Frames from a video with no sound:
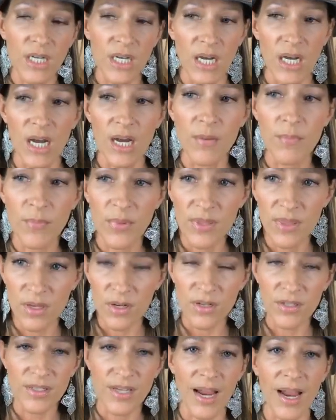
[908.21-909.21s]
Um, but
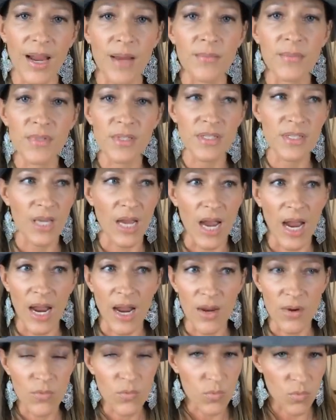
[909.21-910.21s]
there are times
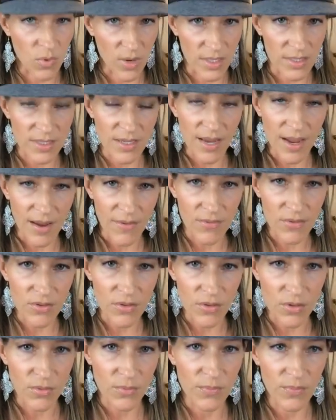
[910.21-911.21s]
I want to have a
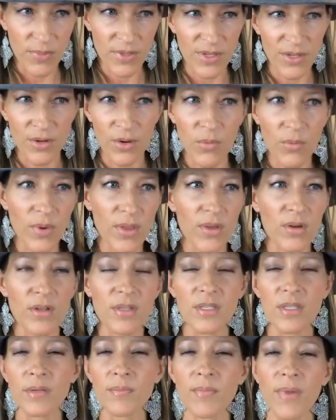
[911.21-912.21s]
little, you know, whether
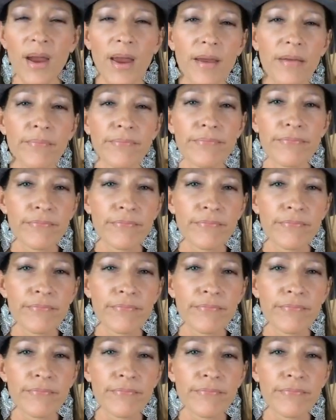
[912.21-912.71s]
it's in my,